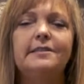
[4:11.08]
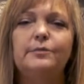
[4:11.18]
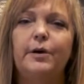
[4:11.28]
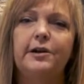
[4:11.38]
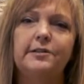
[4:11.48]

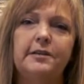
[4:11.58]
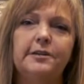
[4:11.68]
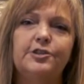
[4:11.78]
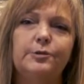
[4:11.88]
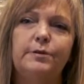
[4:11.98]
inspired
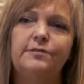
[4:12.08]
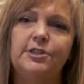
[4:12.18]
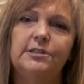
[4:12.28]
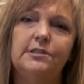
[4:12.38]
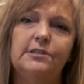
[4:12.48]
leadership of
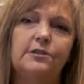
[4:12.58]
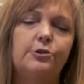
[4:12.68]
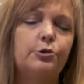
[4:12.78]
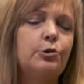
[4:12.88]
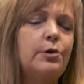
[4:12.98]
Jesus
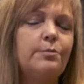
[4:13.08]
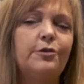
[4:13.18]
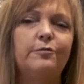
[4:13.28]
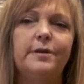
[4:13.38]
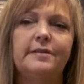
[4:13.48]
grew a
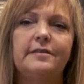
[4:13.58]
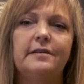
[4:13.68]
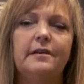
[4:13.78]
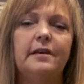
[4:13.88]
movement